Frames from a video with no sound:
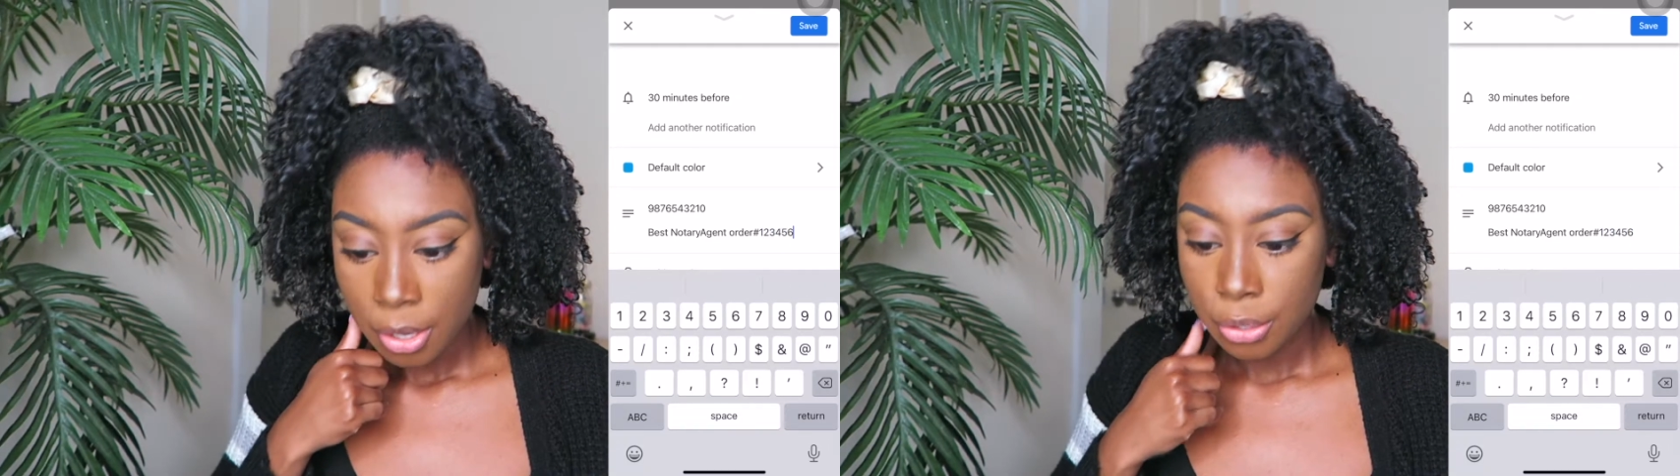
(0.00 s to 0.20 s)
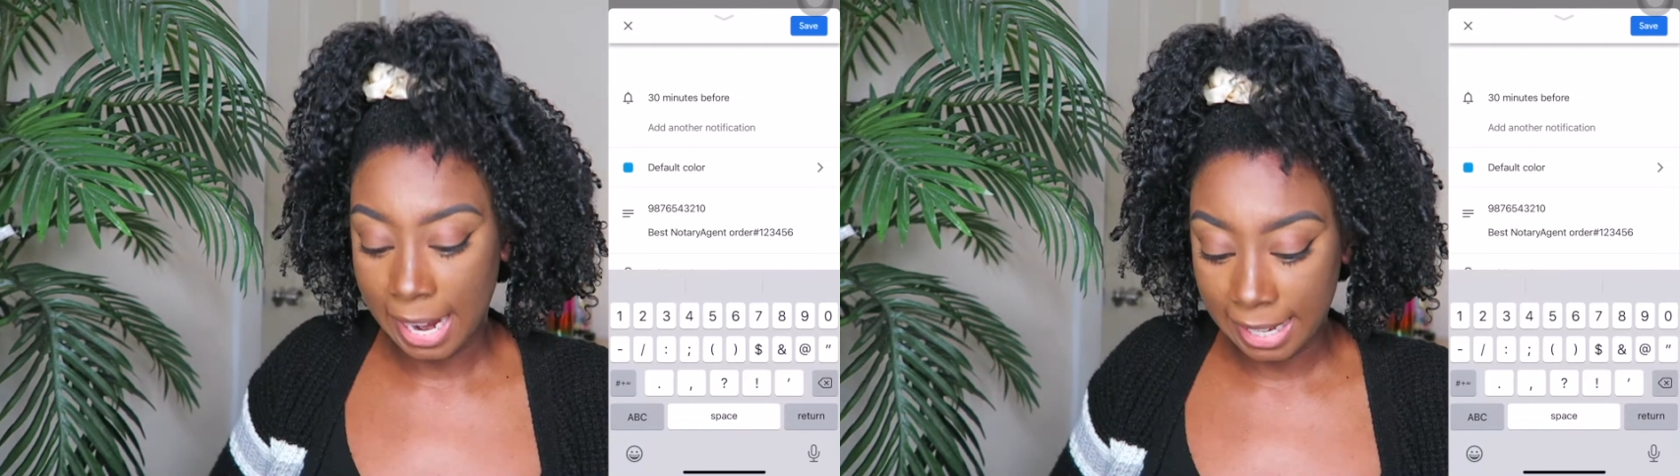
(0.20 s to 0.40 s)

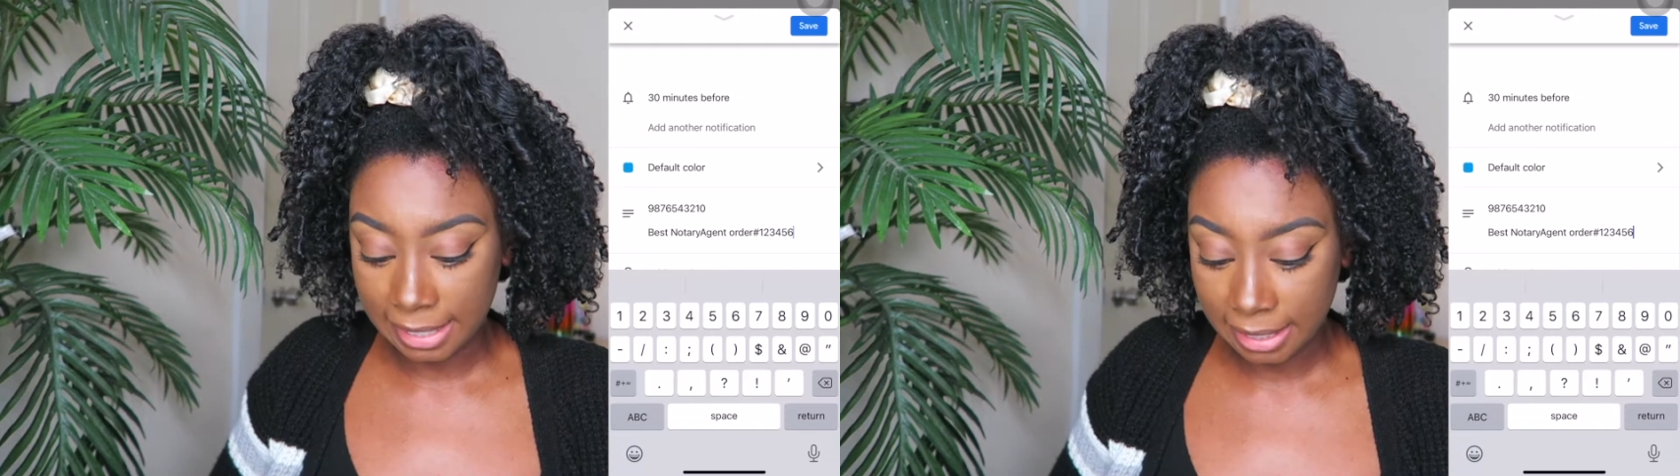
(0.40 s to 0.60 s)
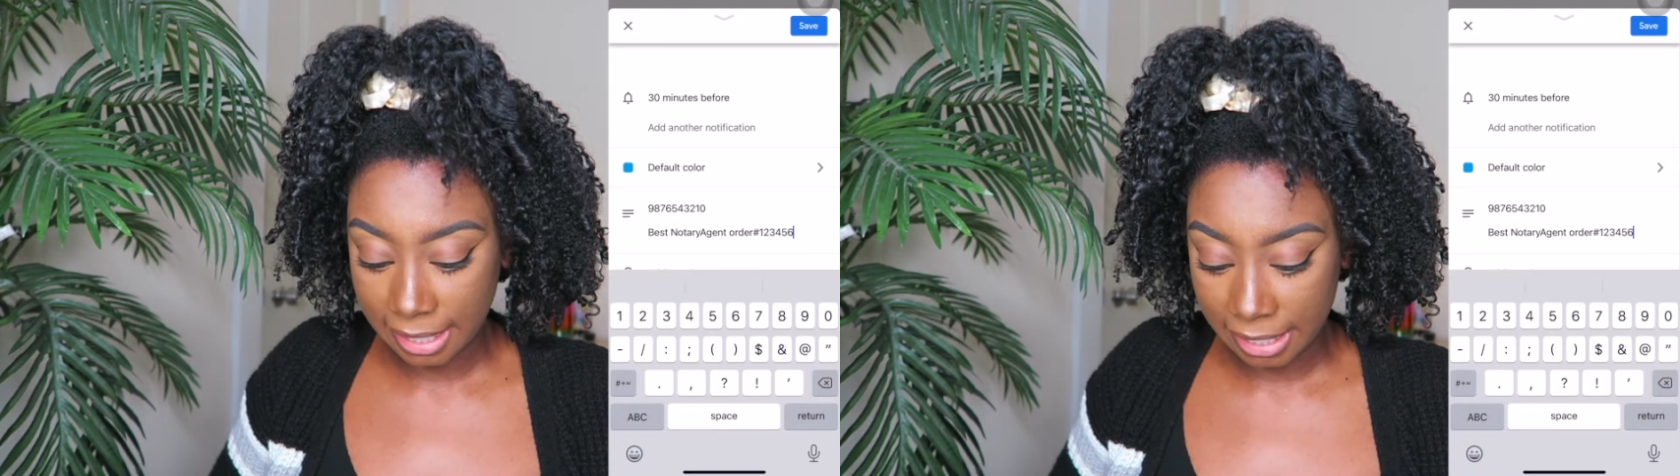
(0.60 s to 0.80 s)
I
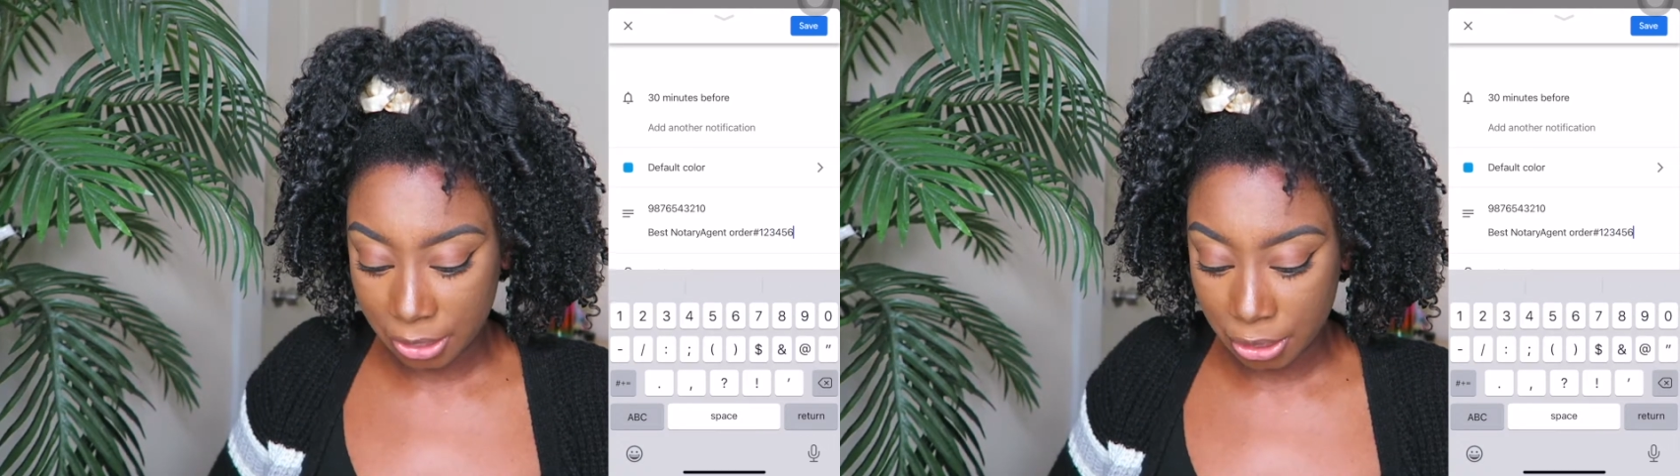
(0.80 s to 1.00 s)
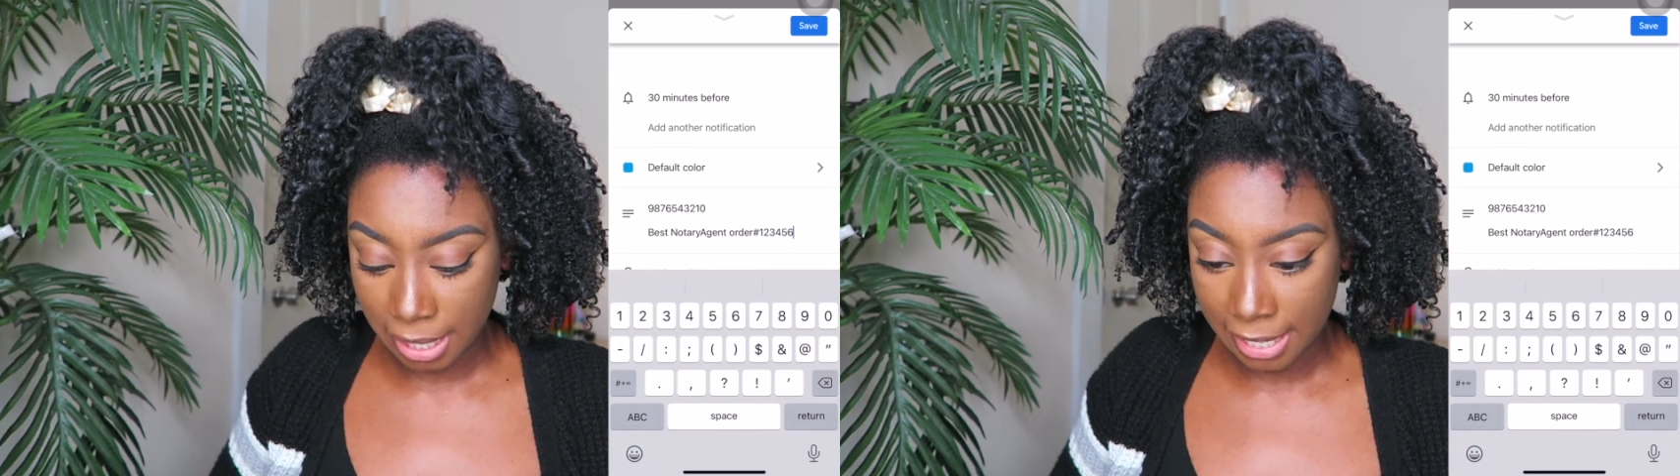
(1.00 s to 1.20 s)
like
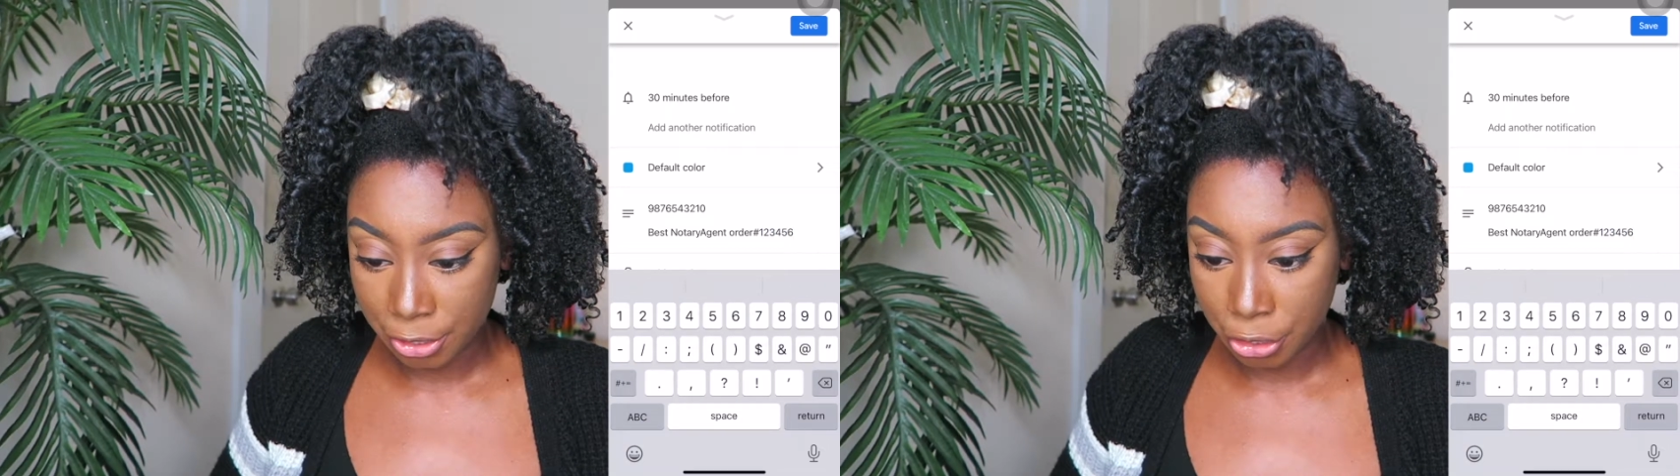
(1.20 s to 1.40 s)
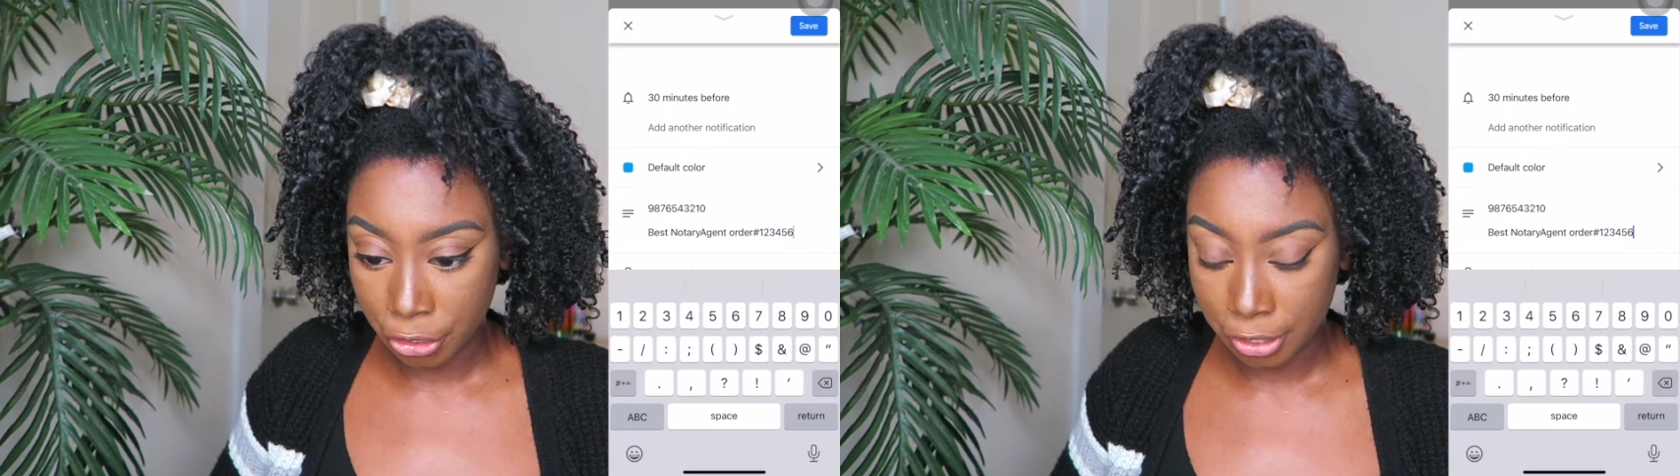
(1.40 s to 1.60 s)
to enter